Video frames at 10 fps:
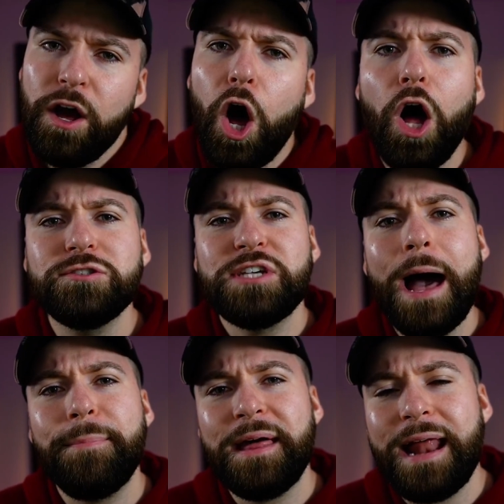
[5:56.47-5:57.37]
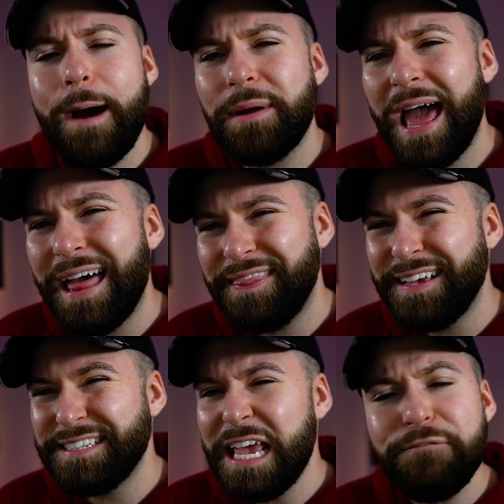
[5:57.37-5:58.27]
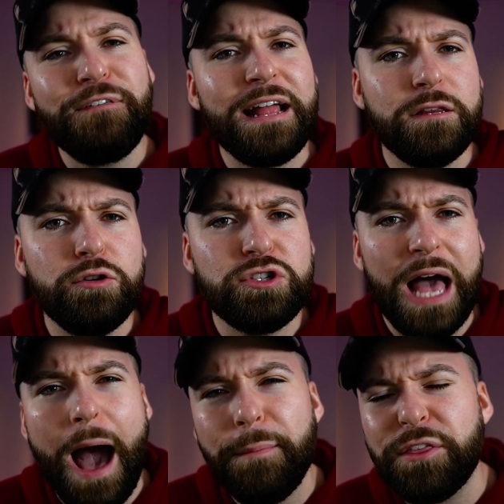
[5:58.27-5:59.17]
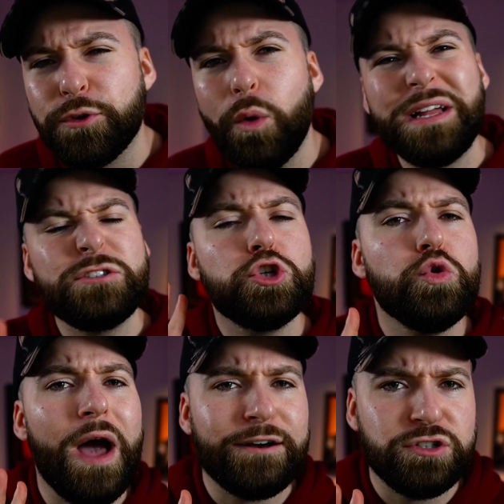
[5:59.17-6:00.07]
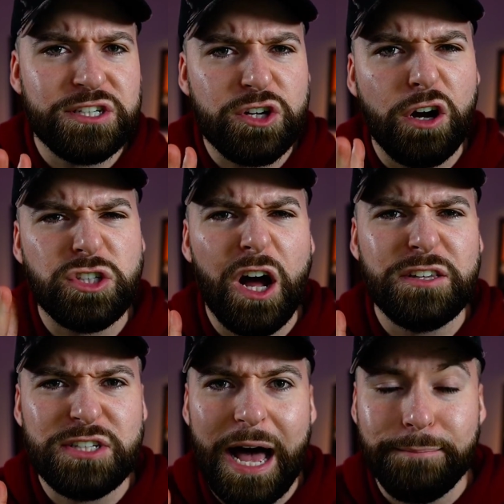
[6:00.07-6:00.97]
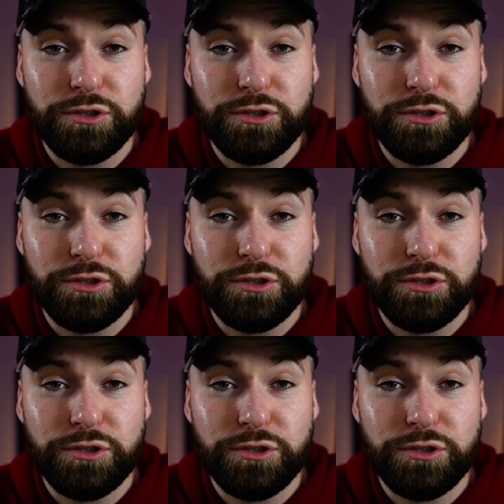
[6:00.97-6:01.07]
On top of that, I'm going to add this. If I lose, I'm going to throw in 2 extra discards on top.